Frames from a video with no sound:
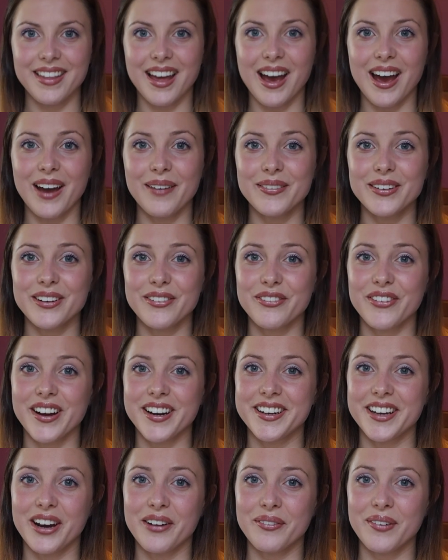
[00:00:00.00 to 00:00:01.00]
I'm going to
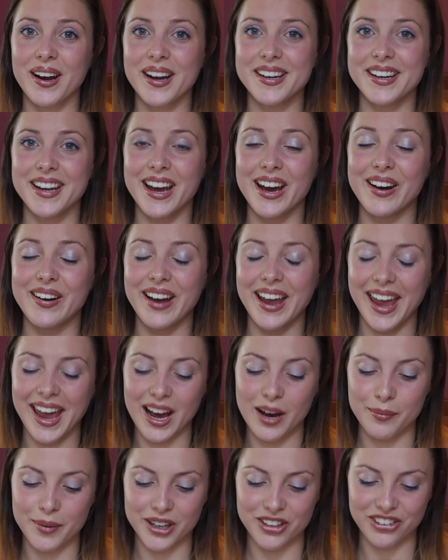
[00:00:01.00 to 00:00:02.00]
find out right now
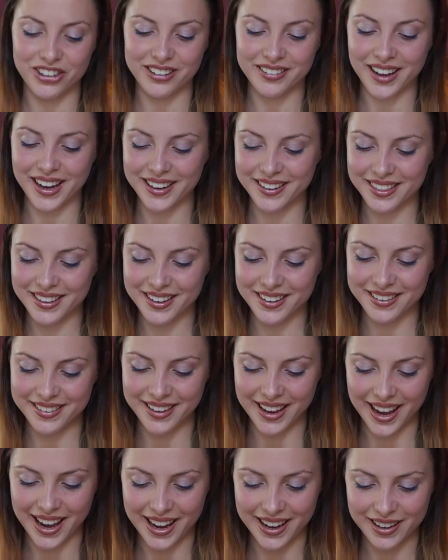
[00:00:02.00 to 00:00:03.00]
how much I like these,
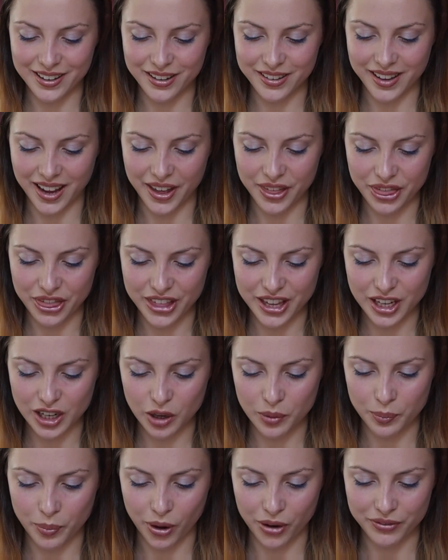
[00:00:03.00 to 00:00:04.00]
as I think
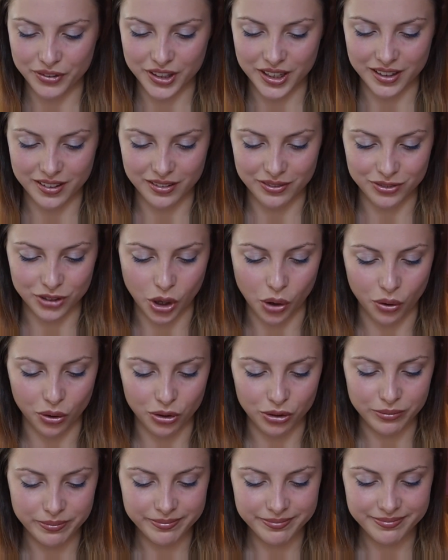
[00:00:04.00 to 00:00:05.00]
both of these are
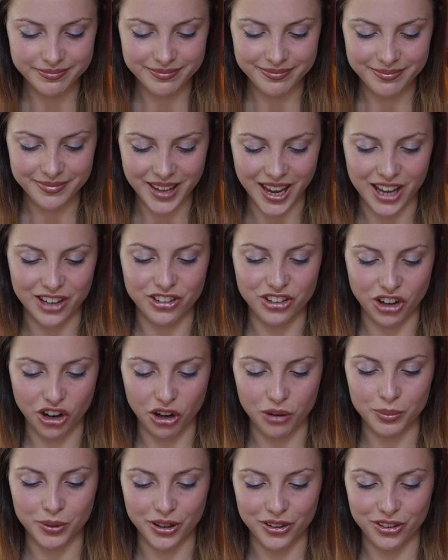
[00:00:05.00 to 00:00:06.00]
floral. Yeah,
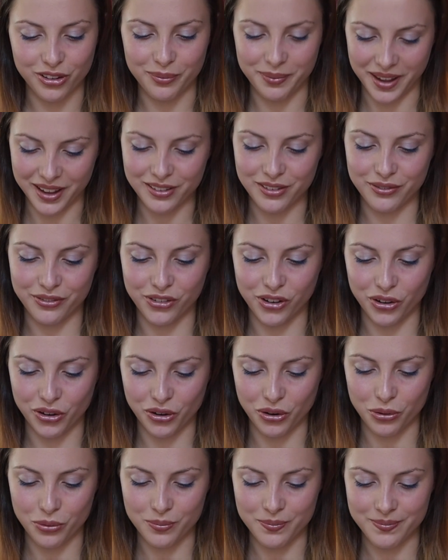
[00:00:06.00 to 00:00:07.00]
cherry blossom, that's
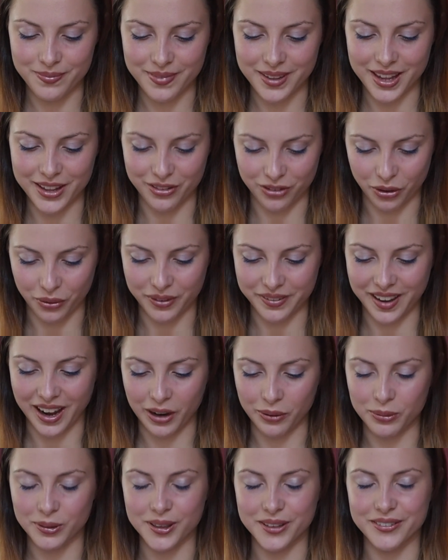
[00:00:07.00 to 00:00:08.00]
floral, and so is
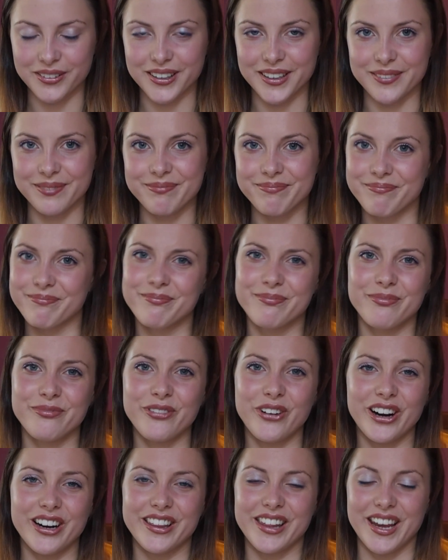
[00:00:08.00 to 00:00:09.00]
Aqua Lily.
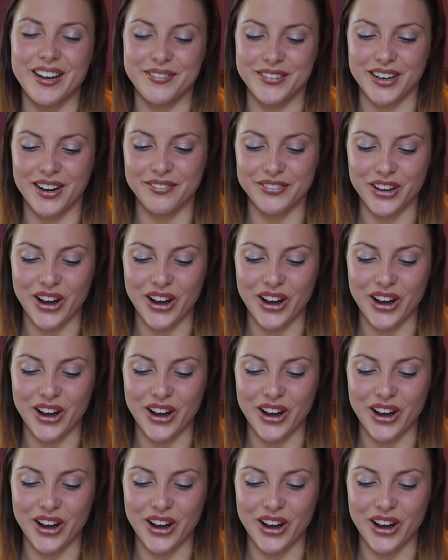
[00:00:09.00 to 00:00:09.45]
Why do they even have to